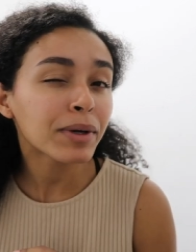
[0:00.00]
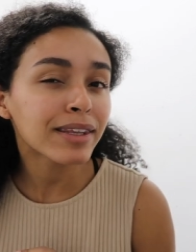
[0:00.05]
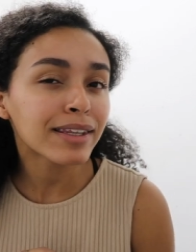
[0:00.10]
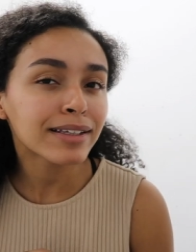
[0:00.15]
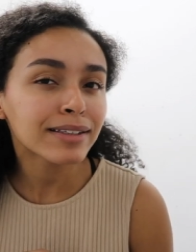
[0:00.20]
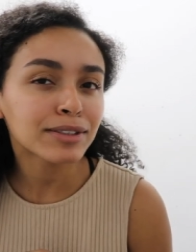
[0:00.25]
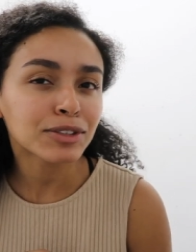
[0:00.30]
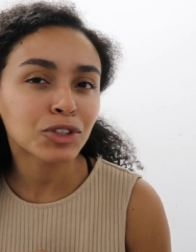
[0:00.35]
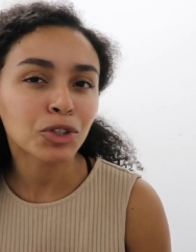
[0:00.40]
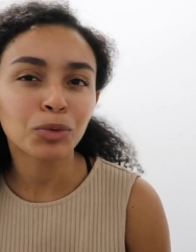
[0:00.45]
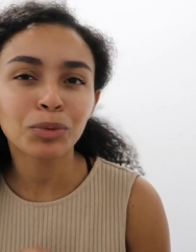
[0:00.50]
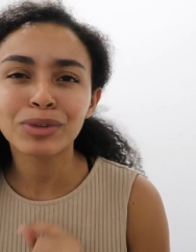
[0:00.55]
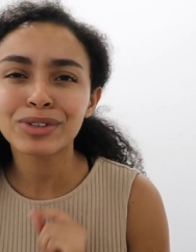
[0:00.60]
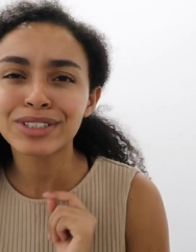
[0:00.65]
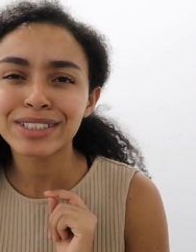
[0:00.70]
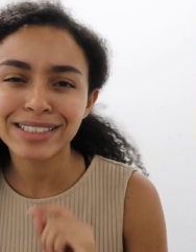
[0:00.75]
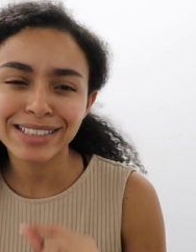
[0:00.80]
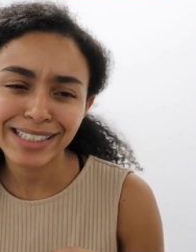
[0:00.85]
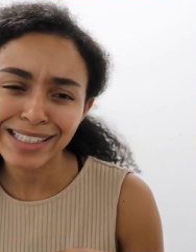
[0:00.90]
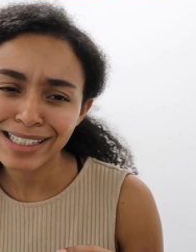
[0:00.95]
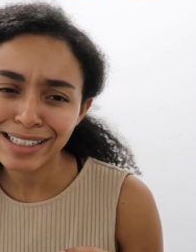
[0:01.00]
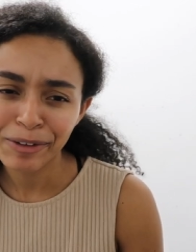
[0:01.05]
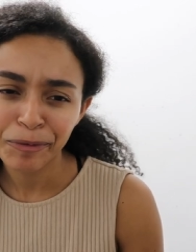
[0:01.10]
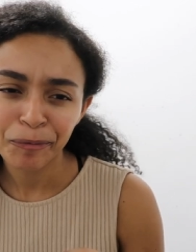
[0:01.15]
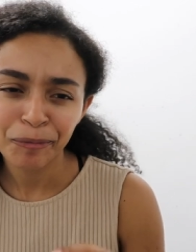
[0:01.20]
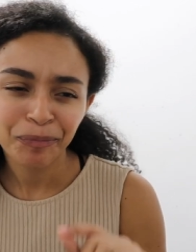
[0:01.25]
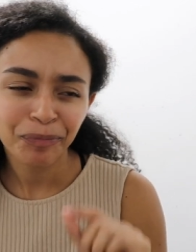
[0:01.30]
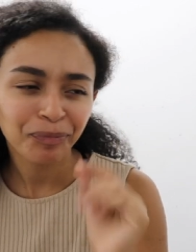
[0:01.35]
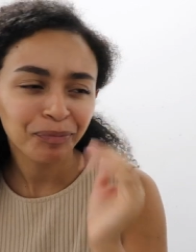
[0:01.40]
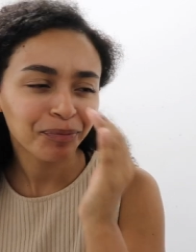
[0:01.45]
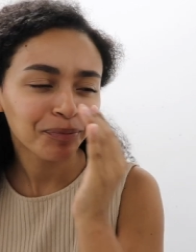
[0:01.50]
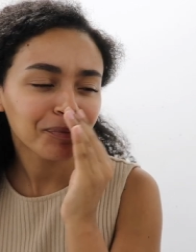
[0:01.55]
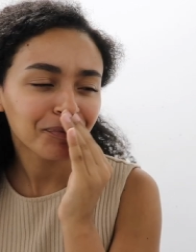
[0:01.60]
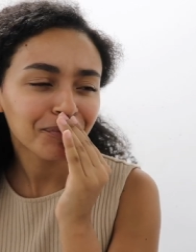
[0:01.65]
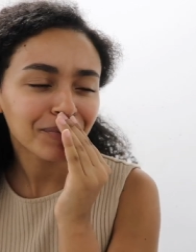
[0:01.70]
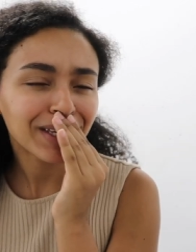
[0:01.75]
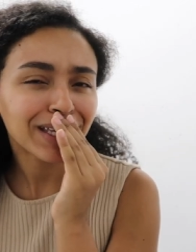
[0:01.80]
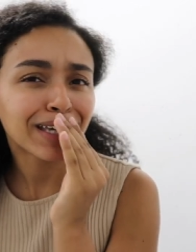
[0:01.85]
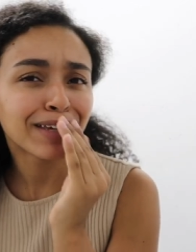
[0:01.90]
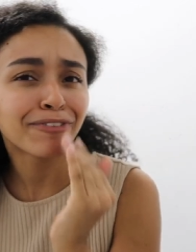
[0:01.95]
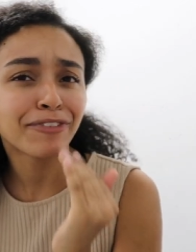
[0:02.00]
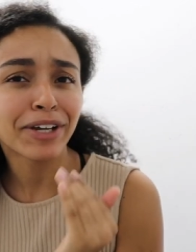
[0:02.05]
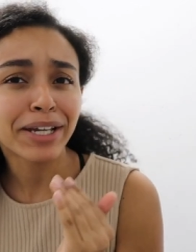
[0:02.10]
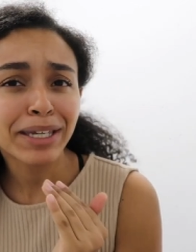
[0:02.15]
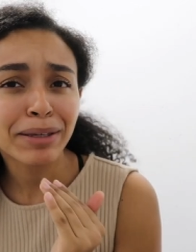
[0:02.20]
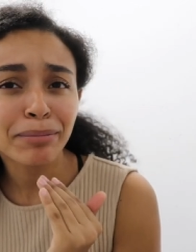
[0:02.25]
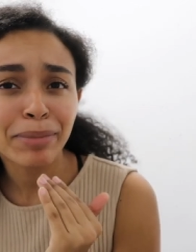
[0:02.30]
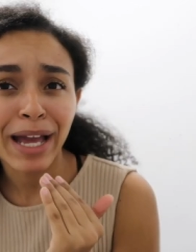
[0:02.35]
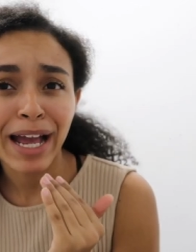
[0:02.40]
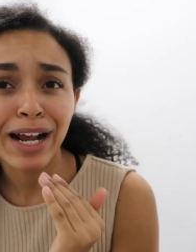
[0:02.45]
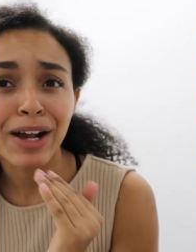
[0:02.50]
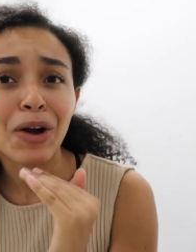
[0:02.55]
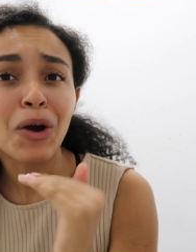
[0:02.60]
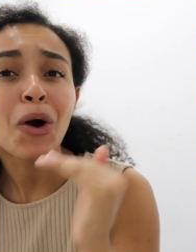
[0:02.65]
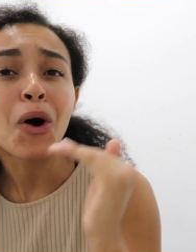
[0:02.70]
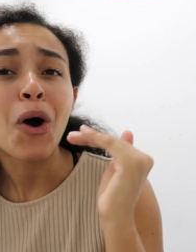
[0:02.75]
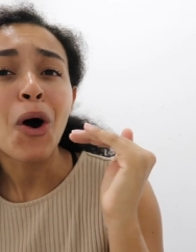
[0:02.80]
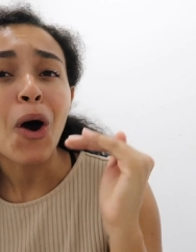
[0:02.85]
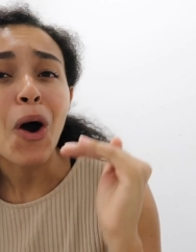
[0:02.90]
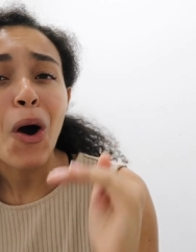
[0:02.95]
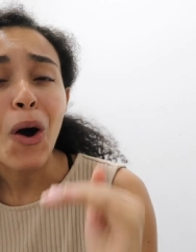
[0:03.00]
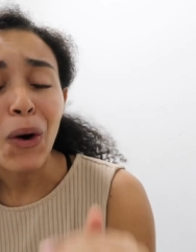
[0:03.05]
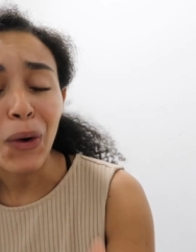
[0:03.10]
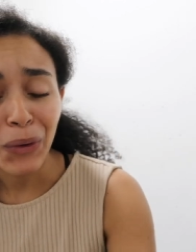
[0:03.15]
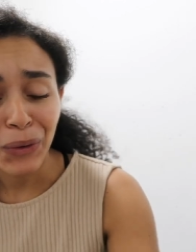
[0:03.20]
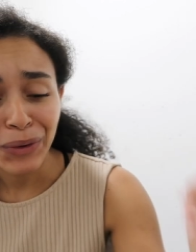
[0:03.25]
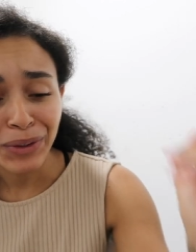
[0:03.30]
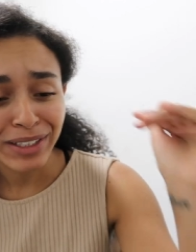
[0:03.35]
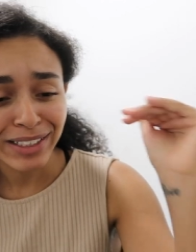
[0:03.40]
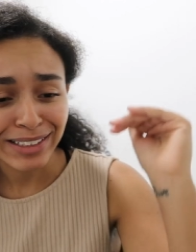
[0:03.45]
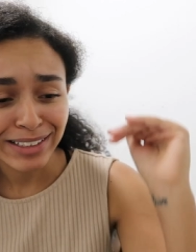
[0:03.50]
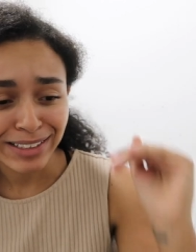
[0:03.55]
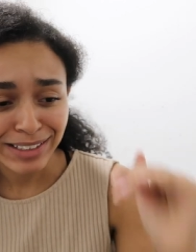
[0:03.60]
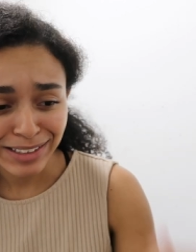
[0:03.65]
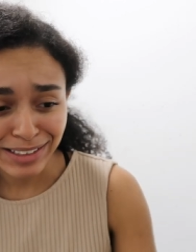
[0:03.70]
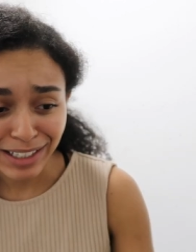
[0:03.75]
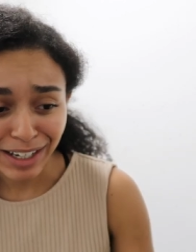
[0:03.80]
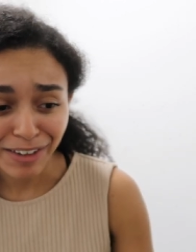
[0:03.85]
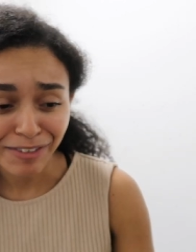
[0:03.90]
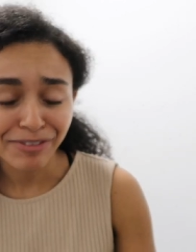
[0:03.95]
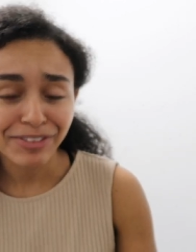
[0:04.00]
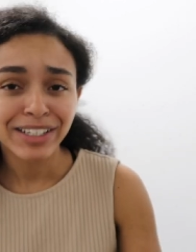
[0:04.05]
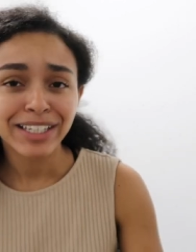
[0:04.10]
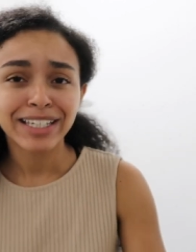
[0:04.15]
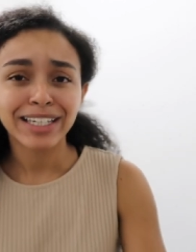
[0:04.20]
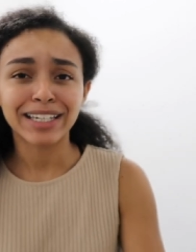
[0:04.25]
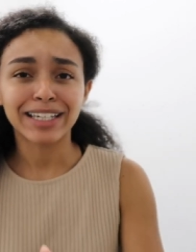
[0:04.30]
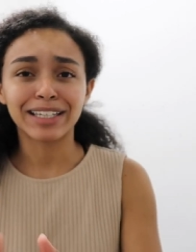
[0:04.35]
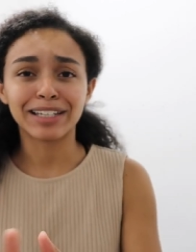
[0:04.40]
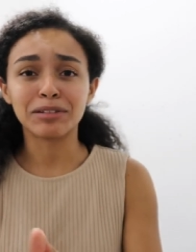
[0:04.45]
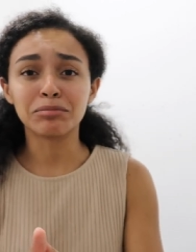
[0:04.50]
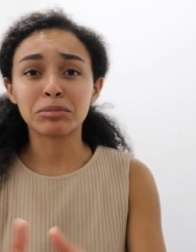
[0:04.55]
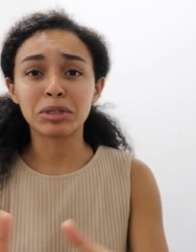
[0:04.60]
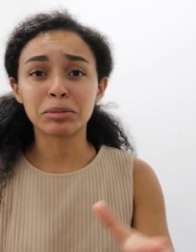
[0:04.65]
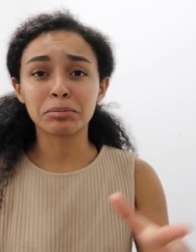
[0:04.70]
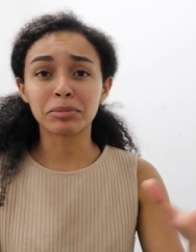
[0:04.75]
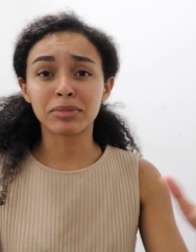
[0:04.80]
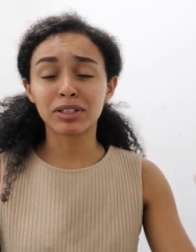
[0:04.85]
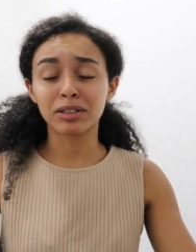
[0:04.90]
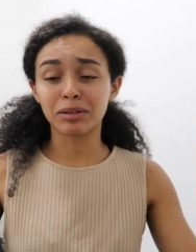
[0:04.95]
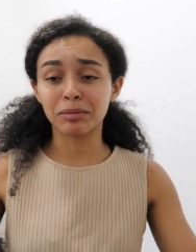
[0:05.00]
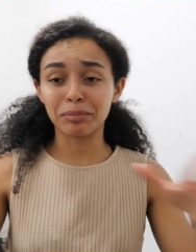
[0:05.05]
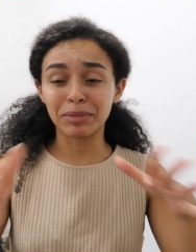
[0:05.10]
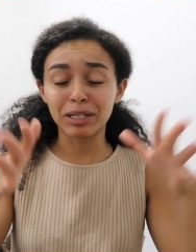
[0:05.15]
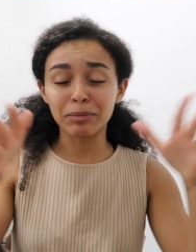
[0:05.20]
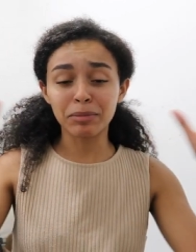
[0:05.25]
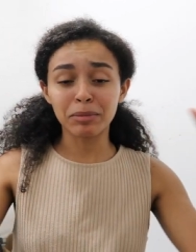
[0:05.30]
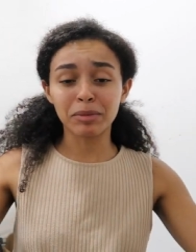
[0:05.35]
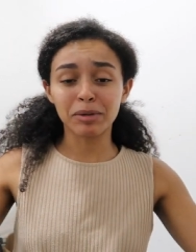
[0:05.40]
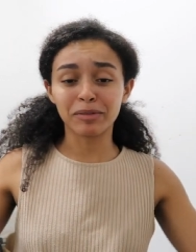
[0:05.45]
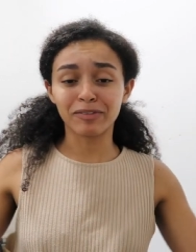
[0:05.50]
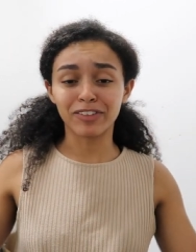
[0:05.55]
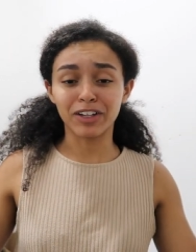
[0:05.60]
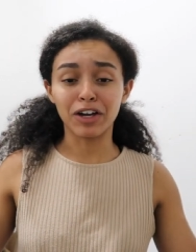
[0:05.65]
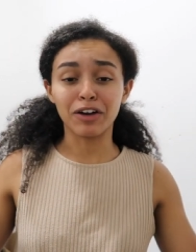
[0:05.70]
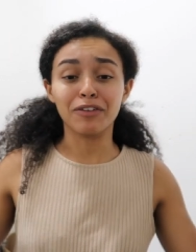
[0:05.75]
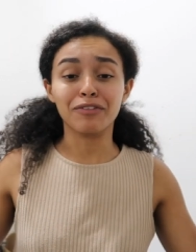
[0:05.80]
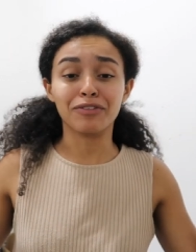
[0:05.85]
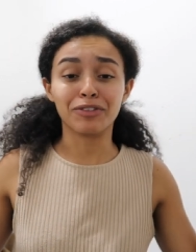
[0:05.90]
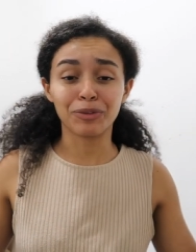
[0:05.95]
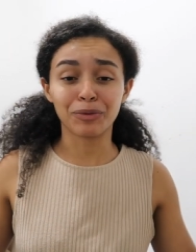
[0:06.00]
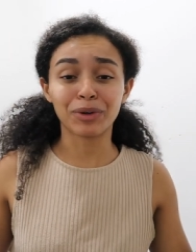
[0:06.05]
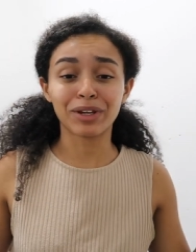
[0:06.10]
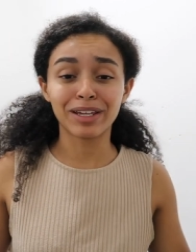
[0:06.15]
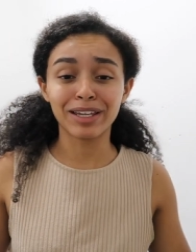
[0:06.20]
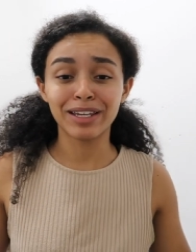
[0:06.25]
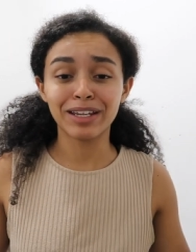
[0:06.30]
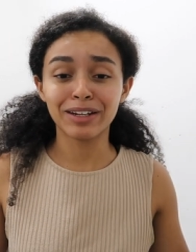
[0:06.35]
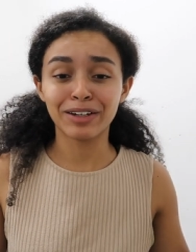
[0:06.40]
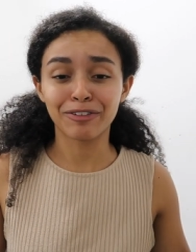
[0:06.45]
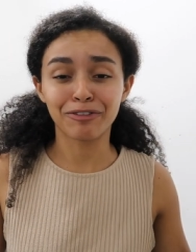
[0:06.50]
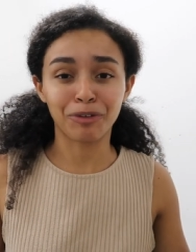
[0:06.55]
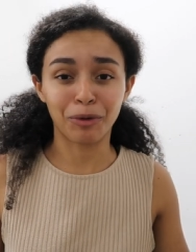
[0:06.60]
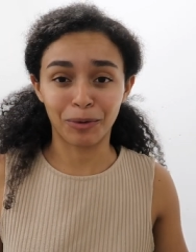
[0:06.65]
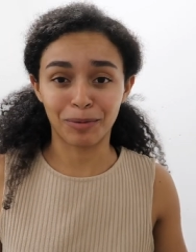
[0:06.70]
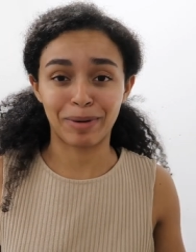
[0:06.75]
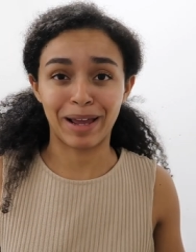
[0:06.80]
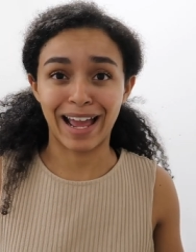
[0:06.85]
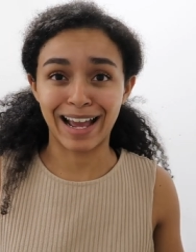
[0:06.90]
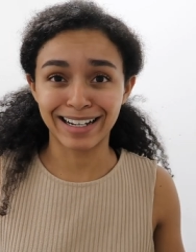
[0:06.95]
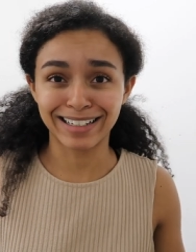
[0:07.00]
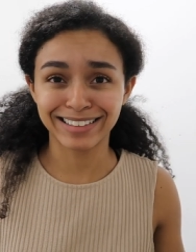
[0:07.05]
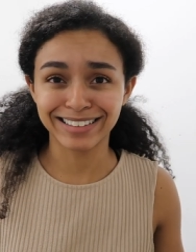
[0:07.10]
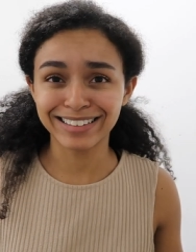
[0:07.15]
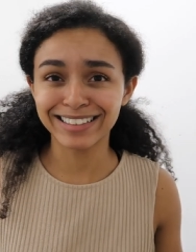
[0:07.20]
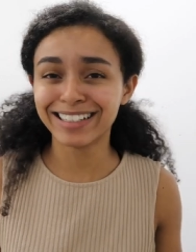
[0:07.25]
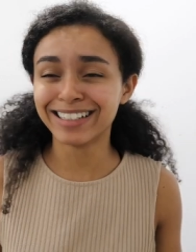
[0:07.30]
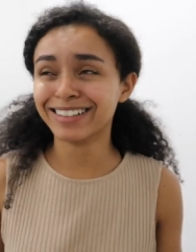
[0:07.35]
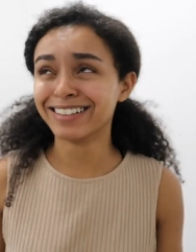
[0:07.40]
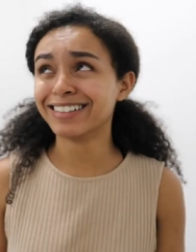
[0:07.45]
with it, so we'll see if I can pack all this stuff in a minimum of 3 to 4 bags.